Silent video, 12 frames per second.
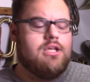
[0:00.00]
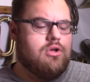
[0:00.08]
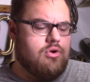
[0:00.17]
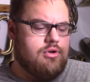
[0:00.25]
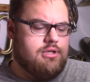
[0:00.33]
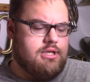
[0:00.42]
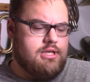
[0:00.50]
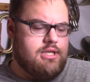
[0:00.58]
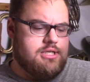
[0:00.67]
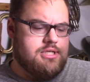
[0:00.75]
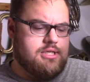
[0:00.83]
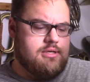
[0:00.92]
good
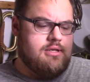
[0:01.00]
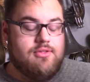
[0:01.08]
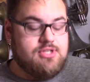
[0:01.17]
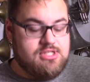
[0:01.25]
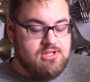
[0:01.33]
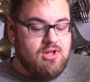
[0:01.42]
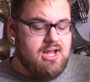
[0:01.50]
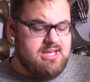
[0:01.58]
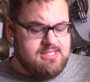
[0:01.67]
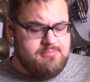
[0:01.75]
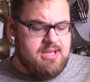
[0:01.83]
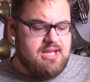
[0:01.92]
condition. The slide
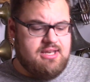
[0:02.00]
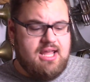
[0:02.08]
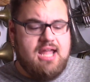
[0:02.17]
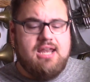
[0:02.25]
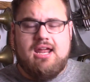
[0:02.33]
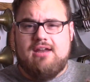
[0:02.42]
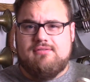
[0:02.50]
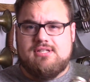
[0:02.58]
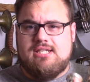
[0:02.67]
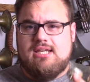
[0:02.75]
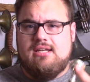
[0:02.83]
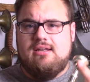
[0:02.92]
is about an 8 out of a
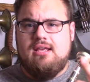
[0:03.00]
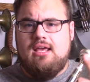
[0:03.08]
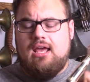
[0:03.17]
10.